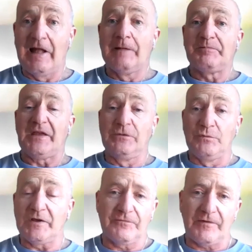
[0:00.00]
And we are
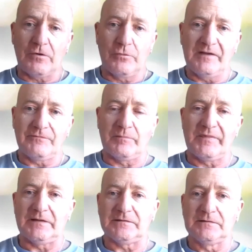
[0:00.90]
far away from
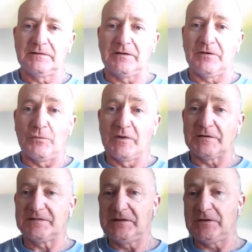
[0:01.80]
that. We are
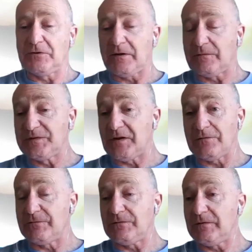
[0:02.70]
seeing a lot of stuff
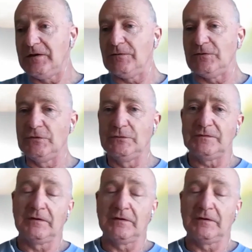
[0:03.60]
in the news,